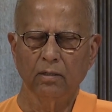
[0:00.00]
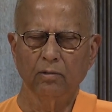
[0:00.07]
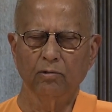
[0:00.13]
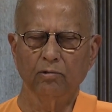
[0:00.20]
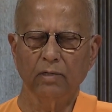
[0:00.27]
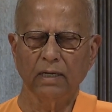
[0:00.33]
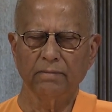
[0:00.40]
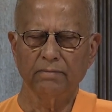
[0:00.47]

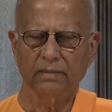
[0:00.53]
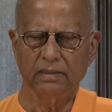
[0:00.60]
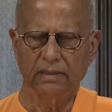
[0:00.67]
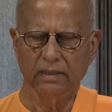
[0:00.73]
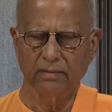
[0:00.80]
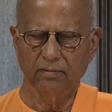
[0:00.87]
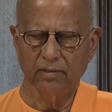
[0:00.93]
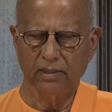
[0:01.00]
who am
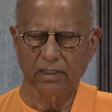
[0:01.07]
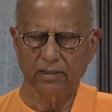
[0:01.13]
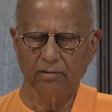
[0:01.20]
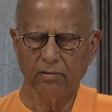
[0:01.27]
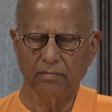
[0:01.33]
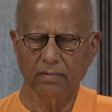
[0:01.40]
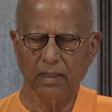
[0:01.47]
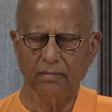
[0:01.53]
devoted
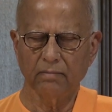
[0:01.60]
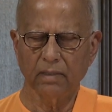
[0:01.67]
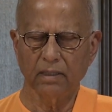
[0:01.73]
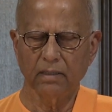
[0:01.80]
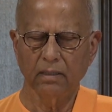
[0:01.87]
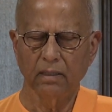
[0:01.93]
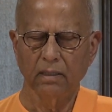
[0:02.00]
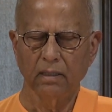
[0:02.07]
to
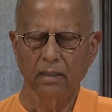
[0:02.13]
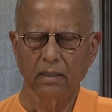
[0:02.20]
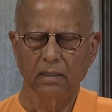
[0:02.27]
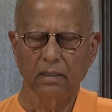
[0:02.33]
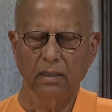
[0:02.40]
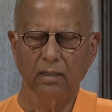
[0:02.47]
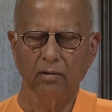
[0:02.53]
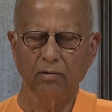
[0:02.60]
Brahman,
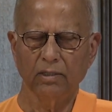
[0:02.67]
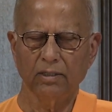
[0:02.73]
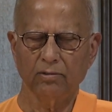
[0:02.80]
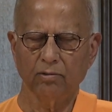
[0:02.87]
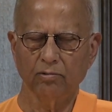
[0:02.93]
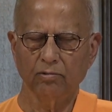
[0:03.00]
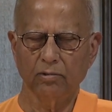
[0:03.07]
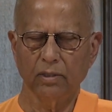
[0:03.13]
the holy
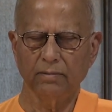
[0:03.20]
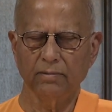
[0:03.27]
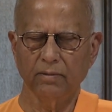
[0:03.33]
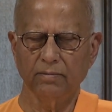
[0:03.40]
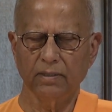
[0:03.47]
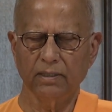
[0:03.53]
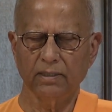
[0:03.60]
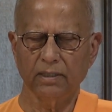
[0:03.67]
truth of the
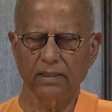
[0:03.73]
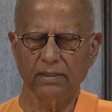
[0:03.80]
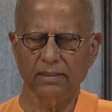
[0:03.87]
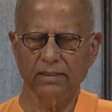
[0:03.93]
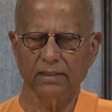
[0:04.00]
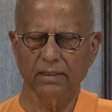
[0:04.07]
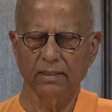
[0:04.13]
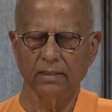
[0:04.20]

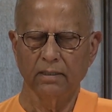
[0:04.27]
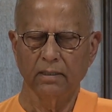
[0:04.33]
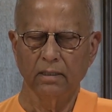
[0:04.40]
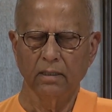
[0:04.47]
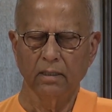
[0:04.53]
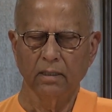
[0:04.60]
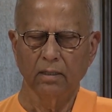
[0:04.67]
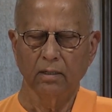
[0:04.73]
Upanishads.
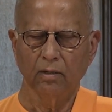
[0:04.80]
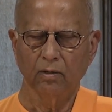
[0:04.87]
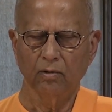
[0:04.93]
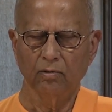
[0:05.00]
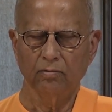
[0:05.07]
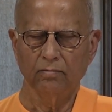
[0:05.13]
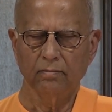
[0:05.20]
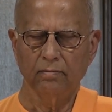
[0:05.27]

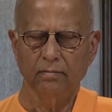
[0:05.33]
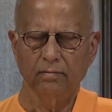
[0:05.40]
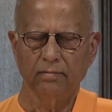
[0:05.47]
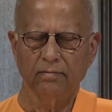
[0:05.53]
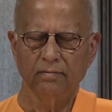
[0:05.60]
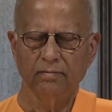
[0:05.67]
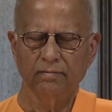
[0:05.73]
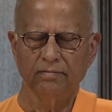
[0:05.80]
Om,
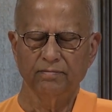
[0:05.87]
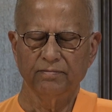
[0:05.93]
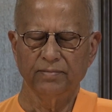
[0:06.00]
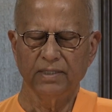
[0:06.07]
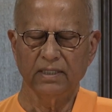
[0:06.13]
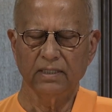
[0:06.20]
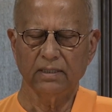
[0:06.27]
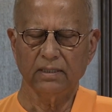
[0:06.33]

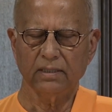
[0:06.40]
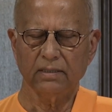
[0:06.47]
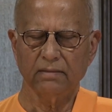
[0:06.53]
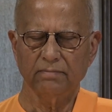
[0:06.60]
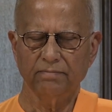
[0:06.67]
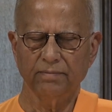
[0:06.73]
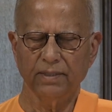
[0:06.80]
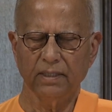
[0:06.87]
peace,
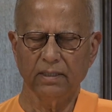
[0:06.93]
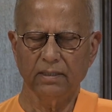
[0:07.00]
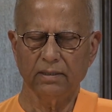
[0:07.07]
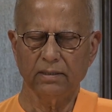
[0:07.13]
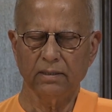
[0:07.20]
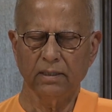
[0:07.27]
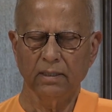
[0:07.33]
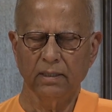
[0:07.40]

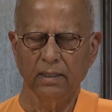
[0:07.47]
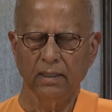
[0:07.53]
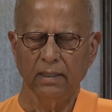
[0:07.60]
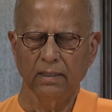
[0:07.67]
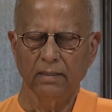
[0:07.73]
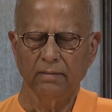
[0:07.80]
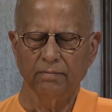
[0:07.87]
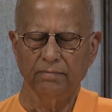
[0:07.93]
peace,
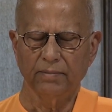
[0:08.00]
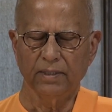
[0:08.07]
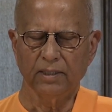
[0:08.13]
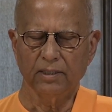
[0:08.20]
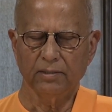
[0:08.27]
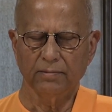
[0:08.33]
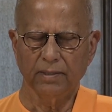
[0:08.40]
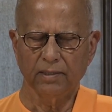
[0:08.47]

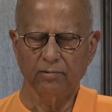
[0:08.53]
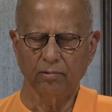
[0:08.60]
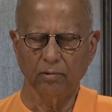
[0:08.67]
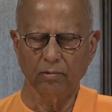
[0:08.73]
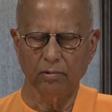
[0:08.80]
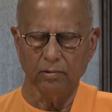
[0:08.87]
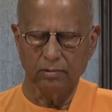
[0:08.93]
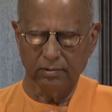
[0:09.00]
peace be unto all.